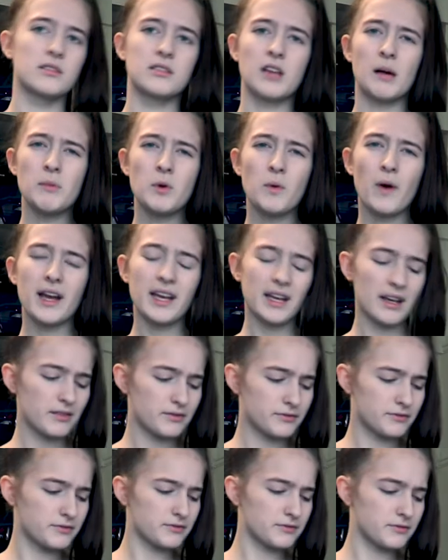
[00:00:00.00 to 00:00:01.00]
Tell me why I
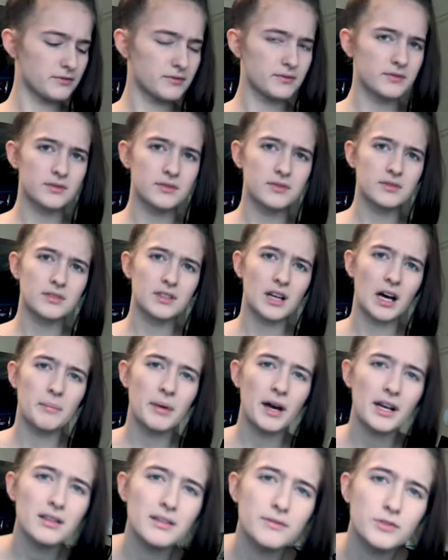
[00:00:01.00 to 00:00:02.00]
have a
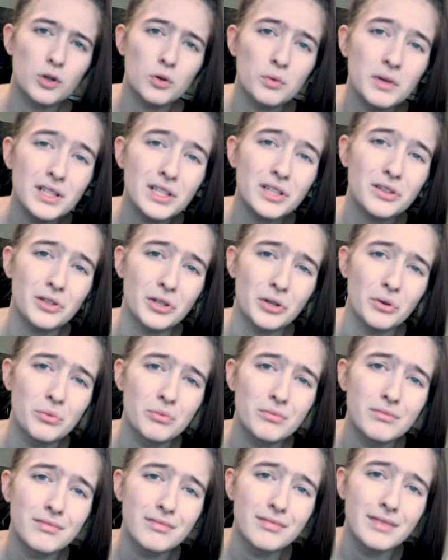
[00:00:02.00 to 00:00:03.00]
bottle of Gorilla Glue
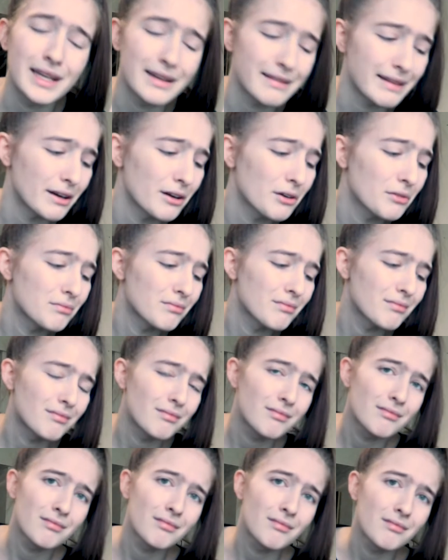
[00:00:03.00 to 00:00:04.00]
in here.
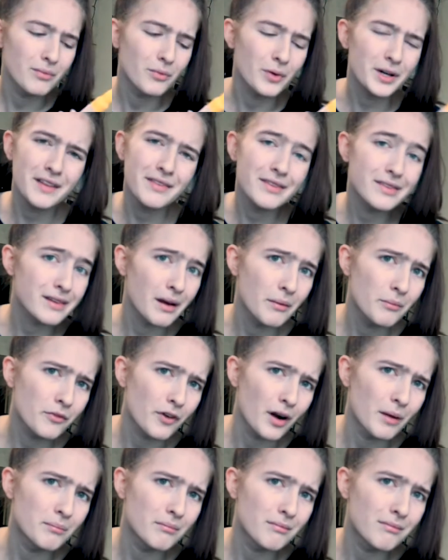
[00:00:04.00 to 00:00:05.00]
Where did this come
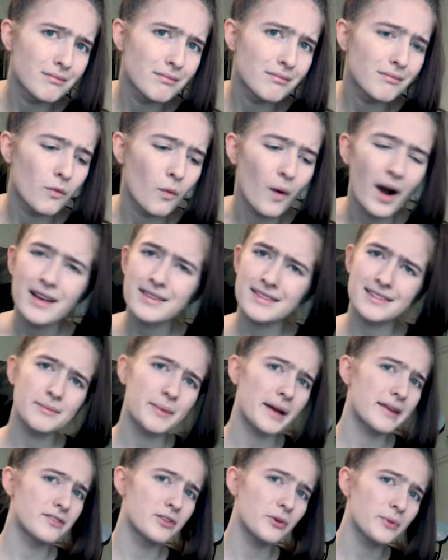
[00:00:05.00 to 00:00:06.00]
from? Why is it in
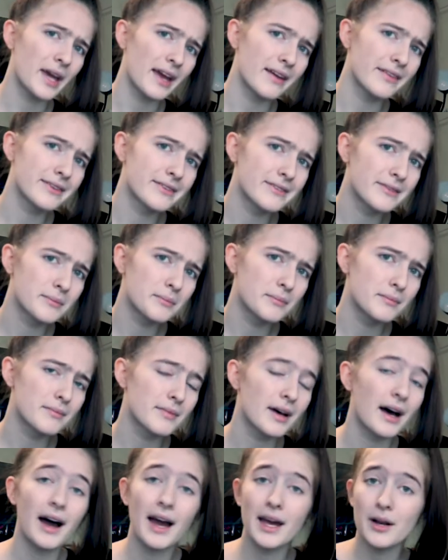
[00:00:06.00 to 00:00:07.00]
my suitcase?
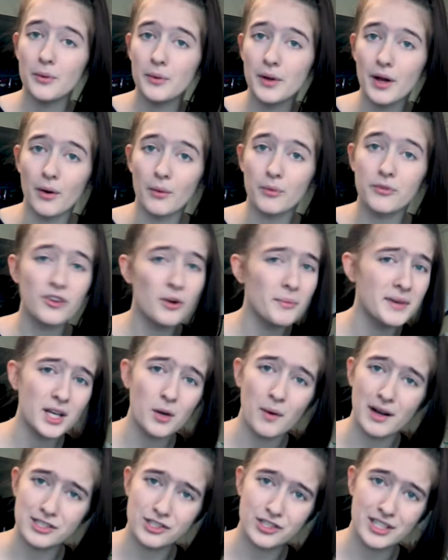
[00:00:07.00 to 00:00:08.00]
I don't know. So many
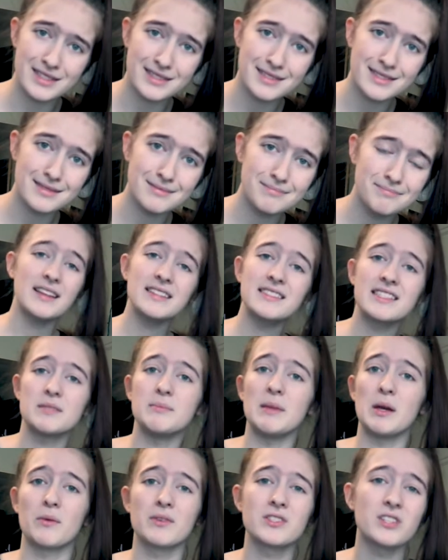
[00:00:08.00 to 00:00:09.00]
questions. This is
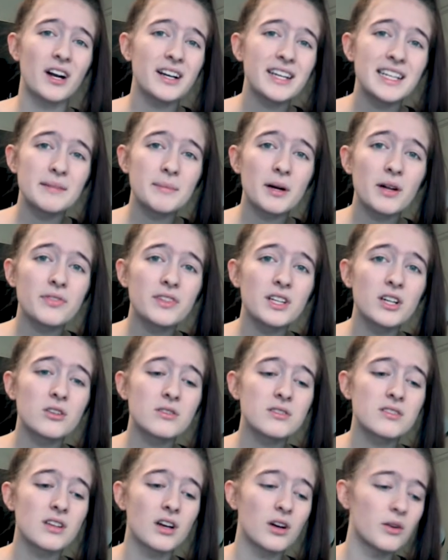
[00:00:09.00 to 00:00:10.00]
me. We're talking about
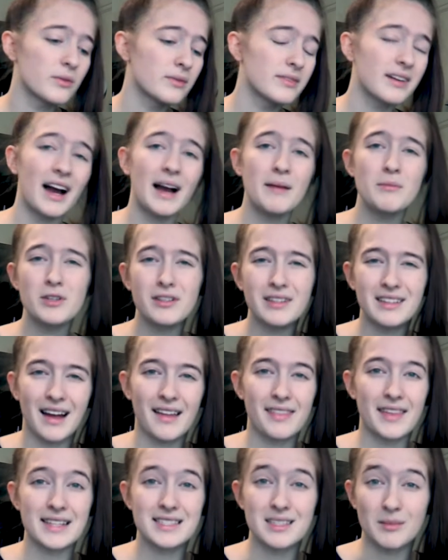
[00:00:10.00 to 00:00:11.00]
those, so I'm really
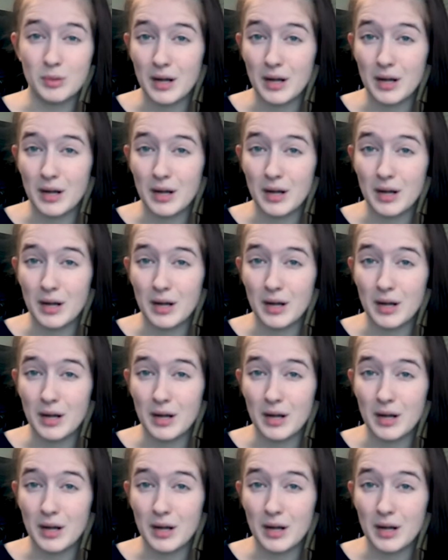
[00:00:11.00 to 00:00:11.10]
not that